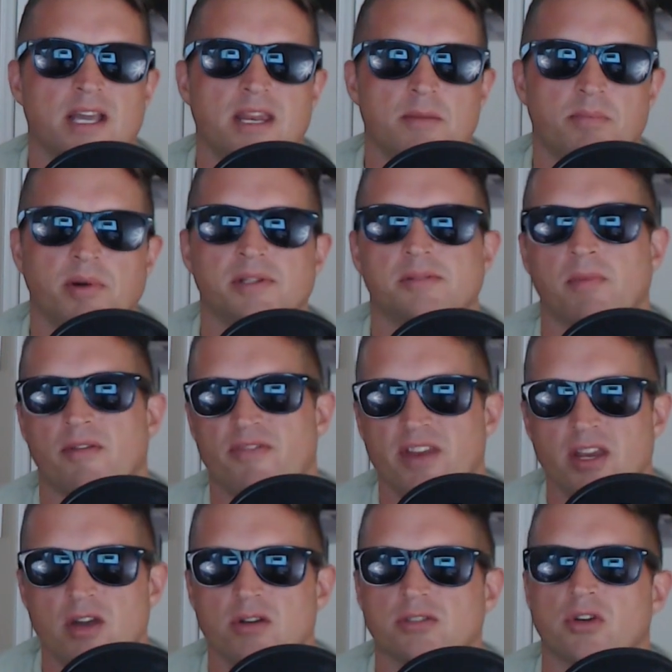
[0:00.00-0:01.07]
it puts my
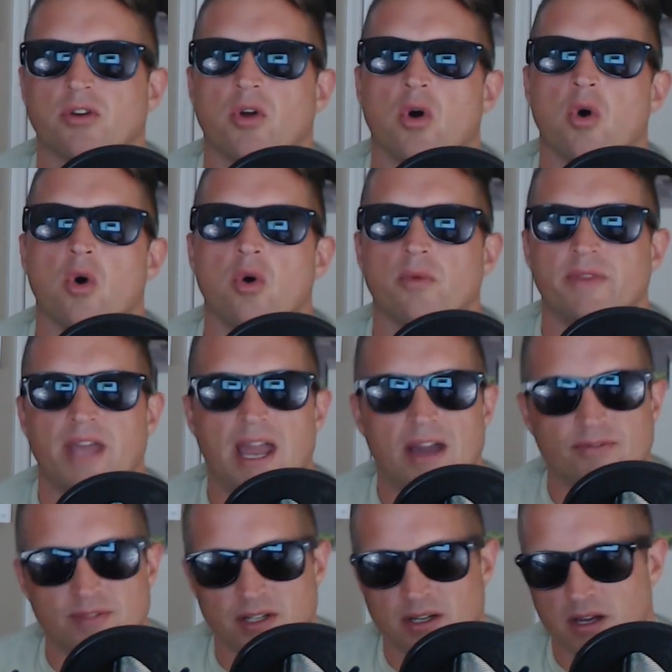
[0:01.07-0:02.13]
videos on hold and they have
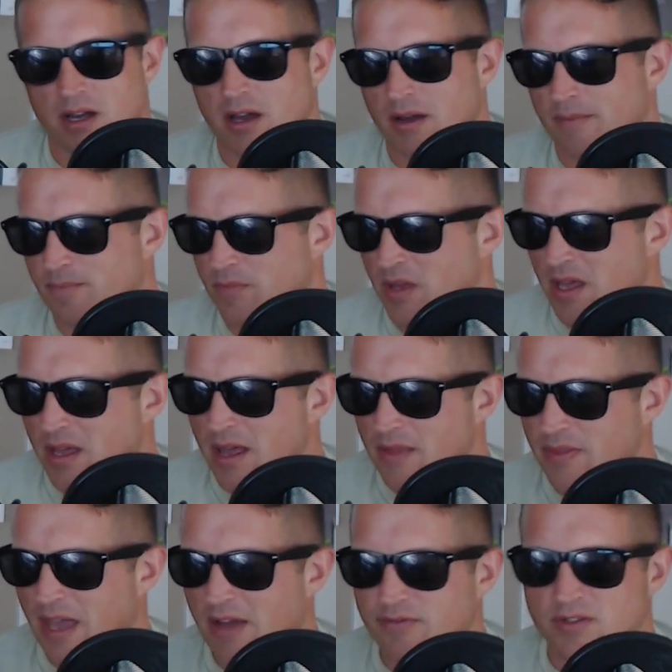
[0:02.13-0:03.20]

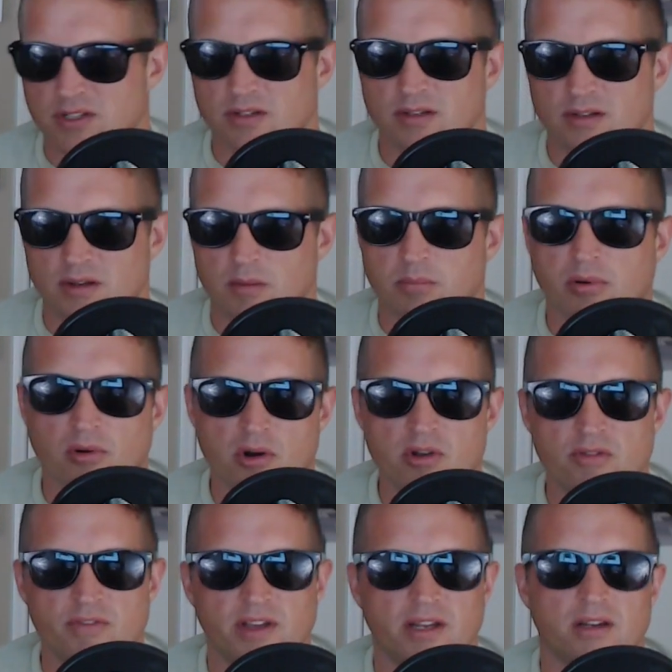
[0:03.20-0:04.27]
to
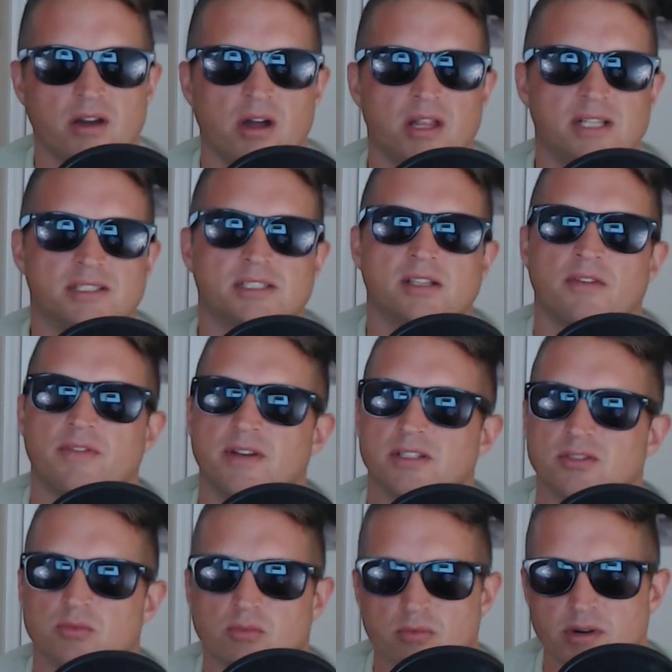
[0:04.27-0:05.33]
approve it and all that stuff, and it's
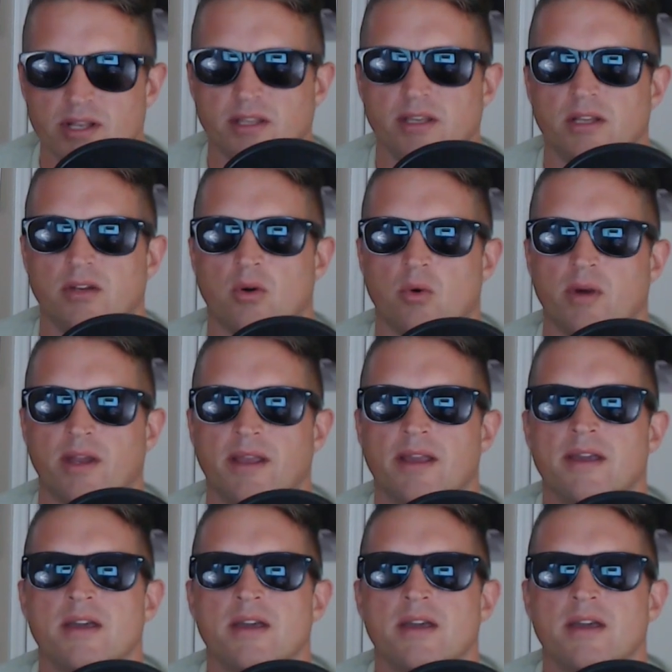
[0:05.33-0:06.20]
really annoying.